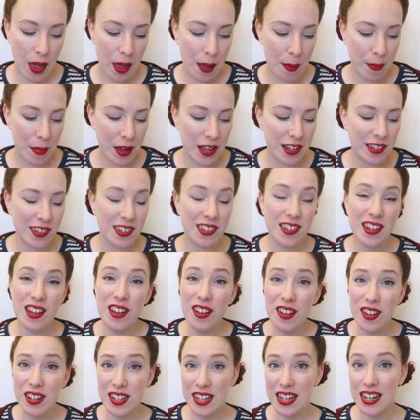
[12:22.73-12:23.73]
I
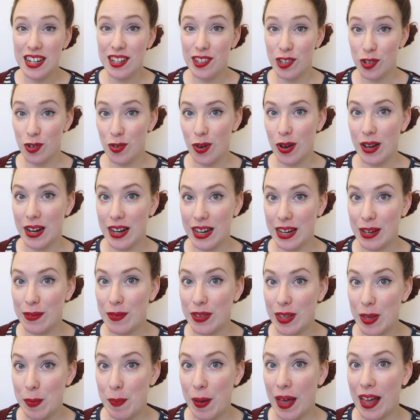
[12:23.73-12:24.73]
started struggling
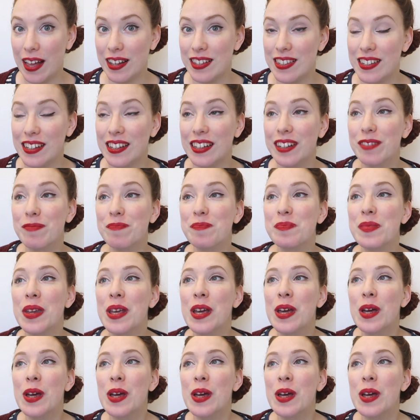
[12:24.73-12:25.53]
with the pattern